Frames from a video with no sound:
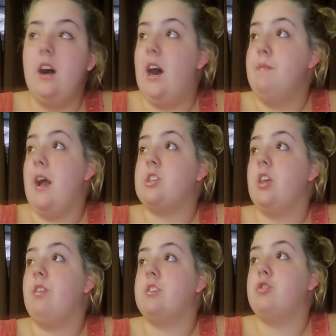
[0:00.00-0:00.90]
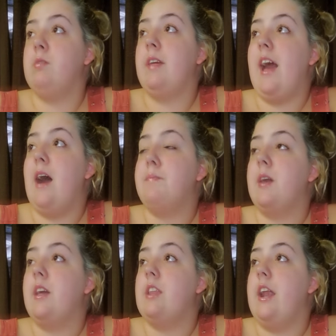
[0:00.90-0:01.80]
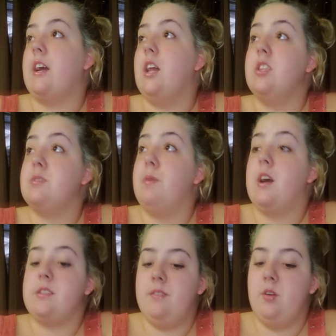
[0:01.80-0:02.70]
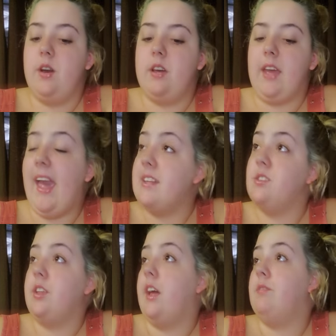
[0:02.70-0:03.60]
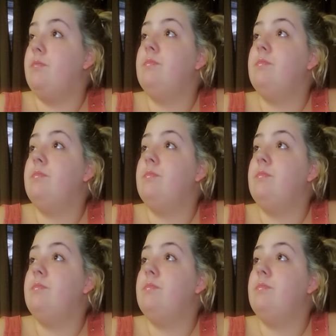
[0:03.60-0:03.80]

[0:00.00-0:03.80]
I'm actually extremely happy that I got this box, even though I canceled it.